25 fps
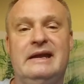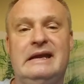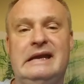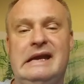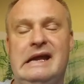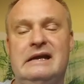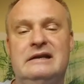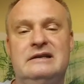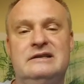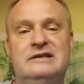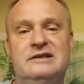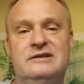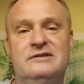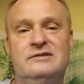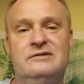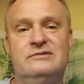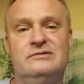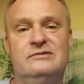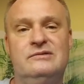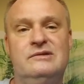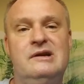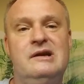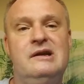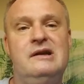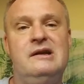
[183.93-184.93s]
Now,
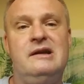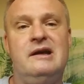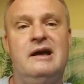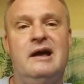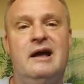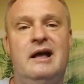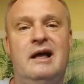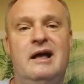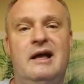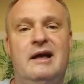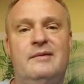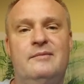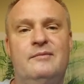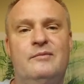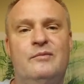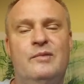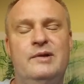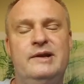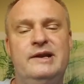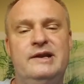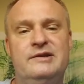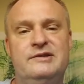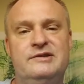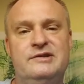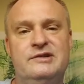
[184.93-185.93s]
do
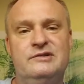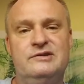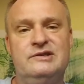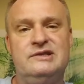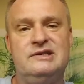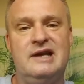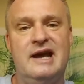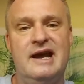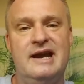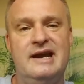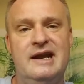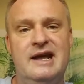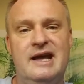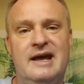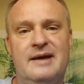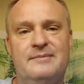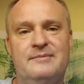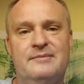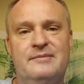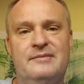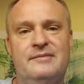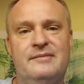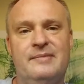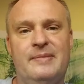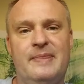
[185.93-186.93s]
when you do sign up,
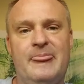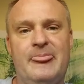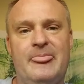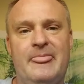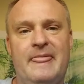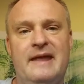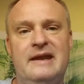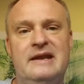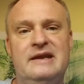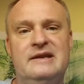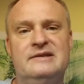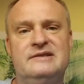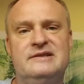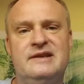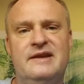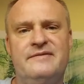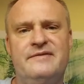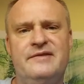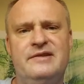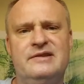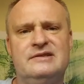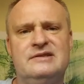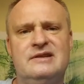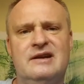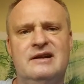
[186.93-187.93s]
and you if
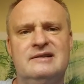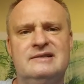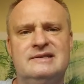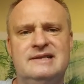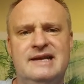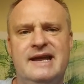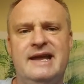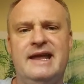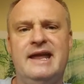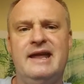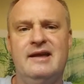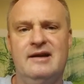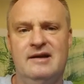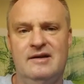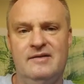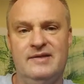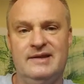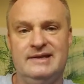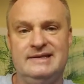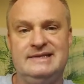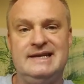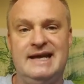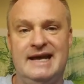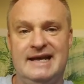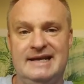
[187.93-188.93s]
you start taking all the
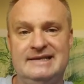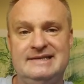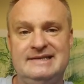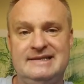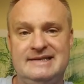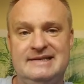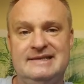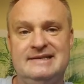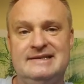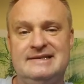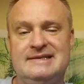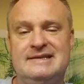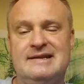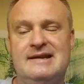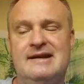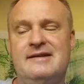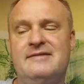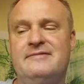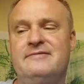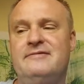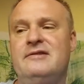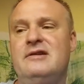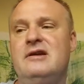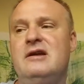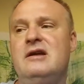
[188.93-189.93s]
tests and
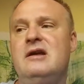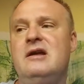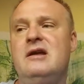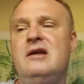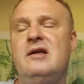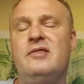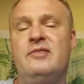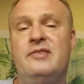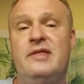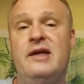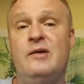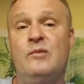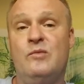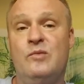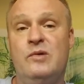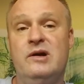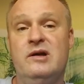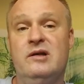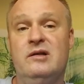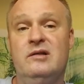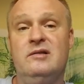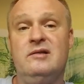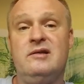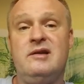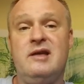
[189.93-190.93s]
stuff, they
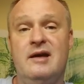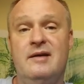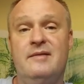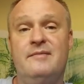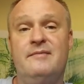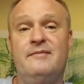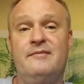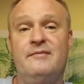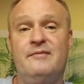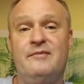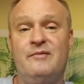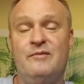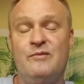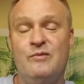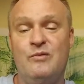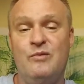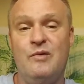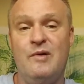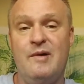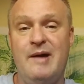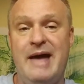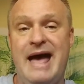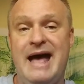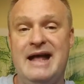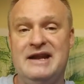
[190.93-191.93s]
will come
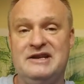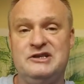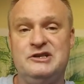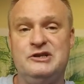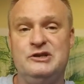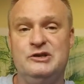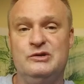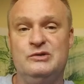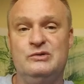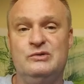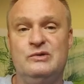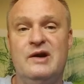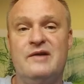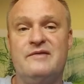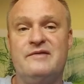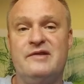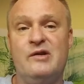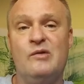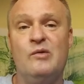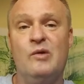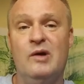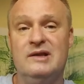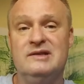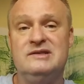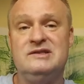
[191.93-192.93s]
at you every
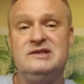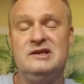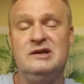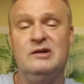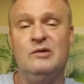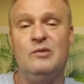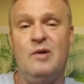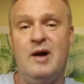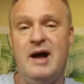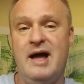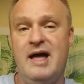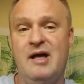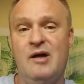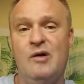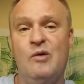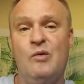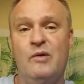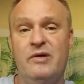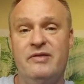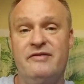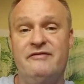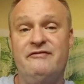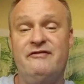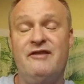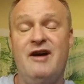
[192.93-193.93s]
once in a while
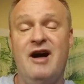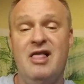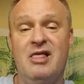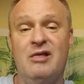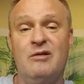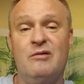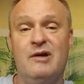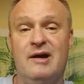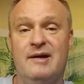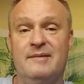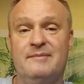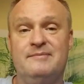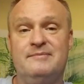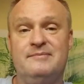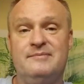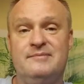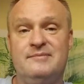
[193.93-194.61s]
with follow-up